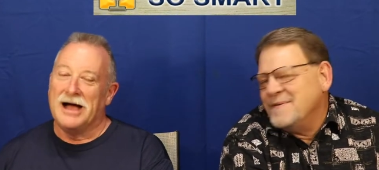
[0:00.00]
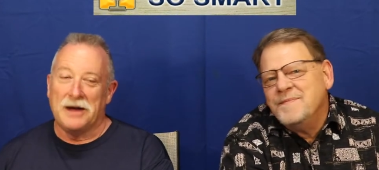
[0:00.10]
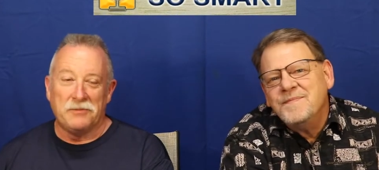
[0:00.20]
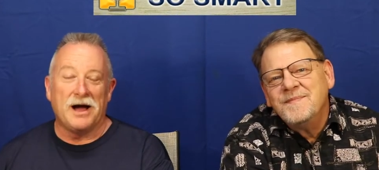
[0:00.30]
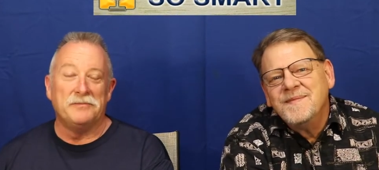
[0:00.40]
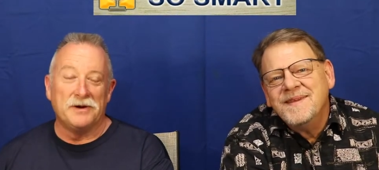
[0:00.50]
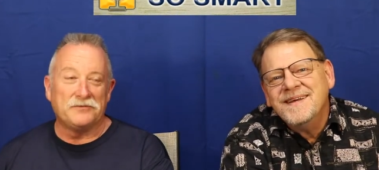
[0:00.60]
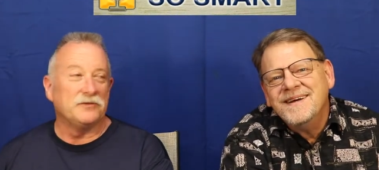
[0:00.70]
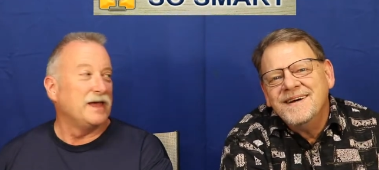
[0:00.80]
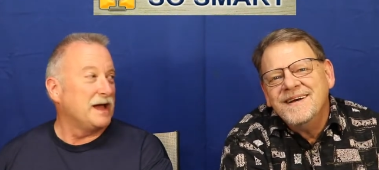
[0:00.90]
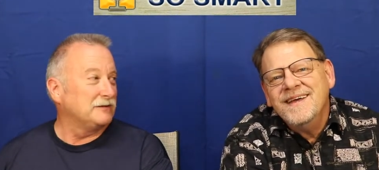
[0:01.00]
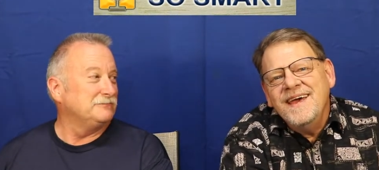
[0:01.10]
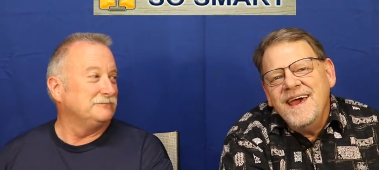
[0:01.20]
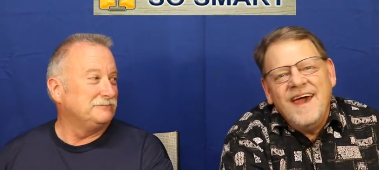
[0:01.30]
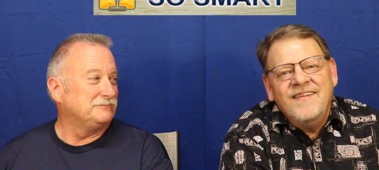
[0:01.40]
Speaker 1: I'm, I'm up for that.
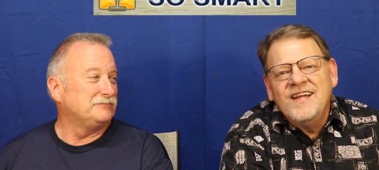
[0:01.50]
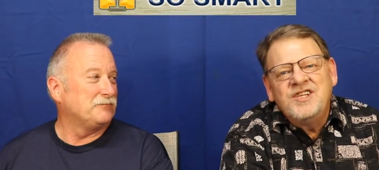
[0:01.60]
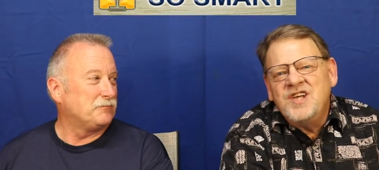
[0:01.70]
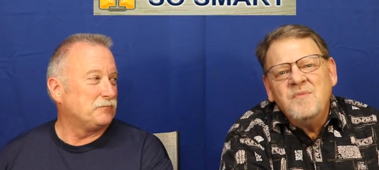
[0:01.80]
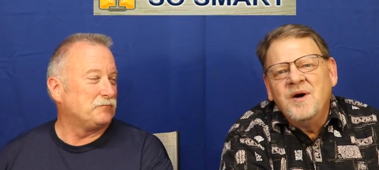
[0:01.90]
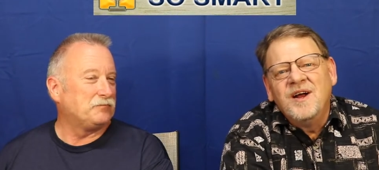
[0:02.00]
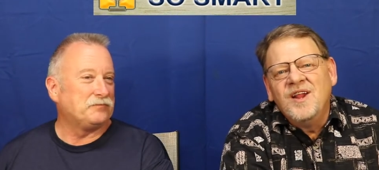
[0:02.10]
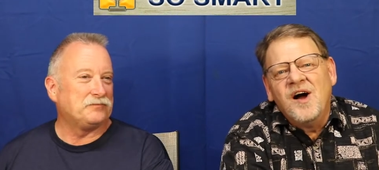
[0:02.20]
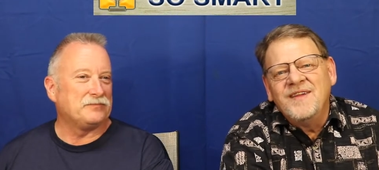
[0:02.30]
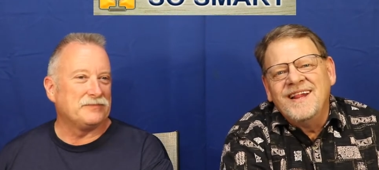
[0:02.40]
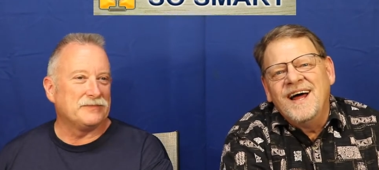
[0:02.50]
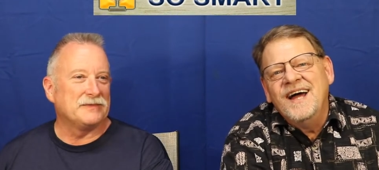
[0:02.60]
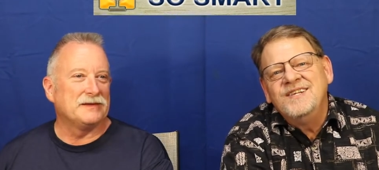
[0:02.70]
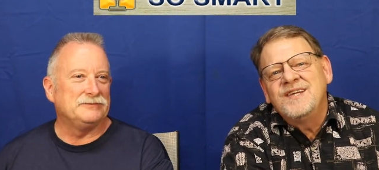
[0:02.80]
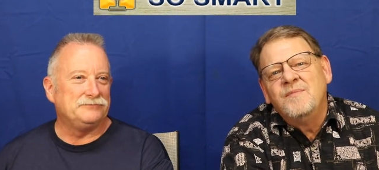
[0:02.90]
And then somewhere along the
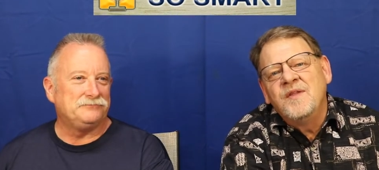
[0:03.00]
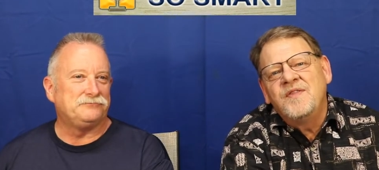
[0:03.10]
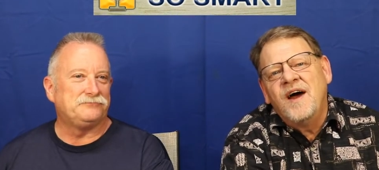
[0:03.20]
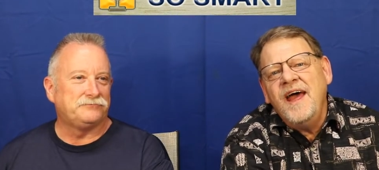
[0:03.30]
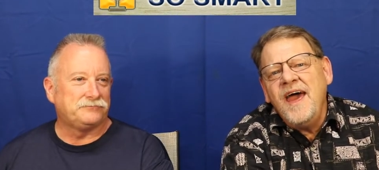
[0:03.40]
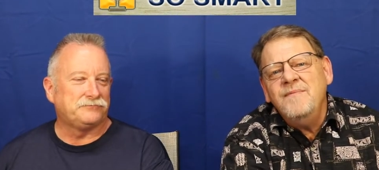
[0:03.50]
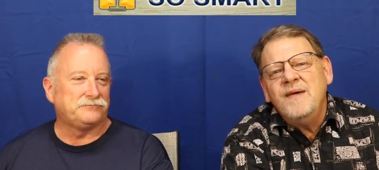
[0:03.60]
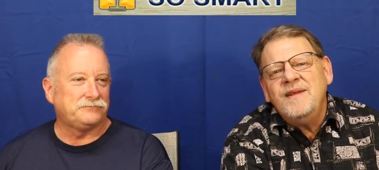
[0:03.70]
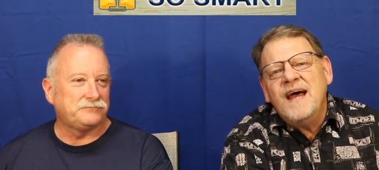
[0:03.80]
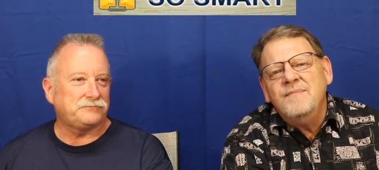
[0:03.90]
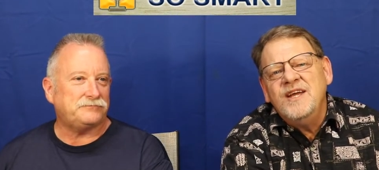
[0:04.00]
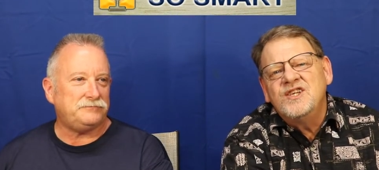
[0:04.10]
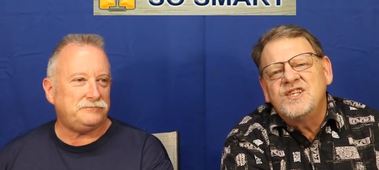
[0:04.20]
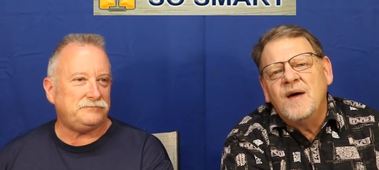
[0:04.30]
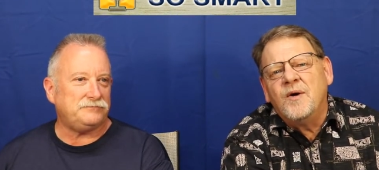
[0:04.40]
line, someone thought, hey, maybe that
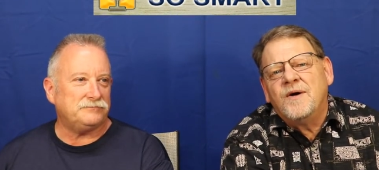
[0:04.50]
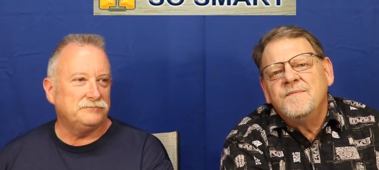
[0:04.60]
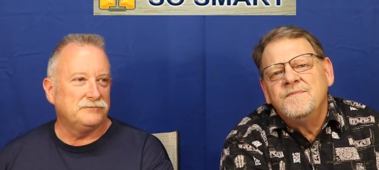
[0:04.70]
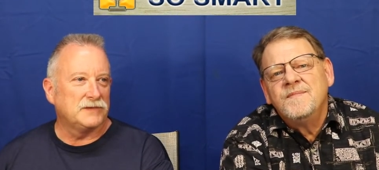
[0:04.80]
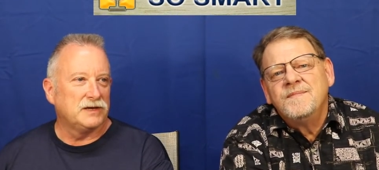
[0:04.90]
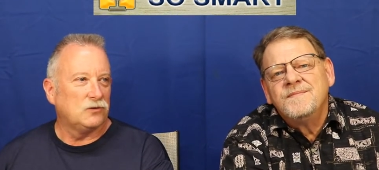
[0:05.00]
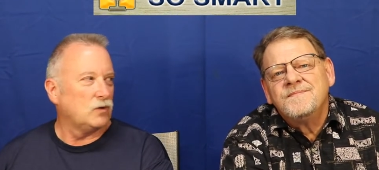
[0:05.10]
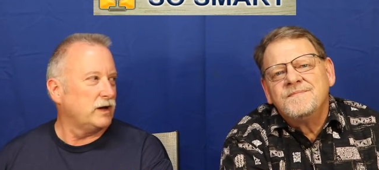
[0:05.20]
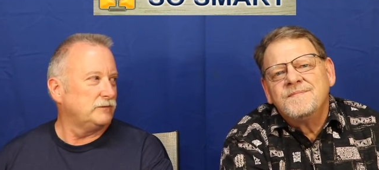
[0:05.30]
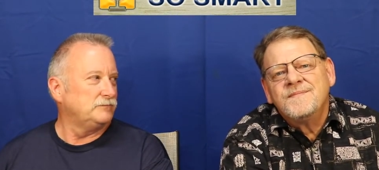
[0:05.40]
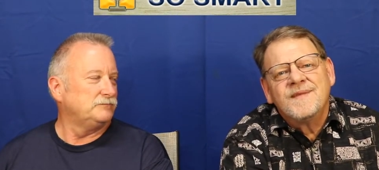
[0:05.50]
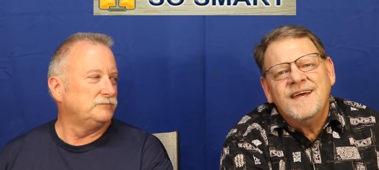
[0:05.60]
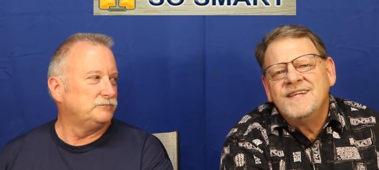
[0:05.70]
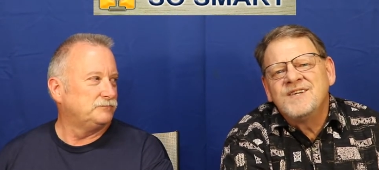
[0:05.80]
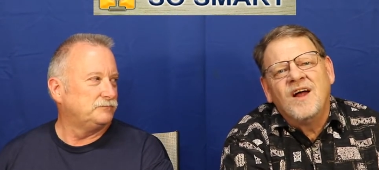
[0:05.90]
means summer. Right.
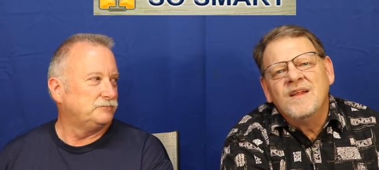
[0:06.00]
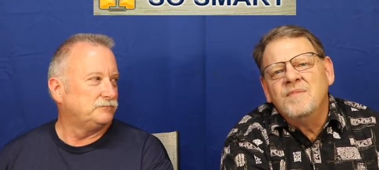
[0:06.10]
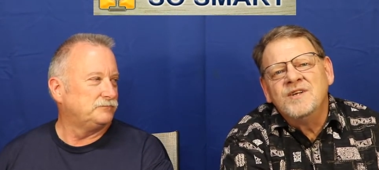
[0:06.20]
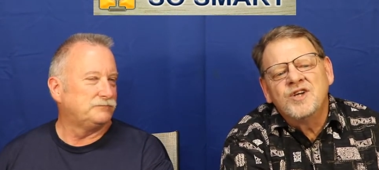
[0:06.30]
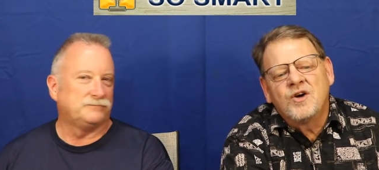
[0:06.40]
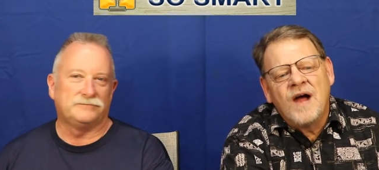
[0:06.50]
It's all a bunch of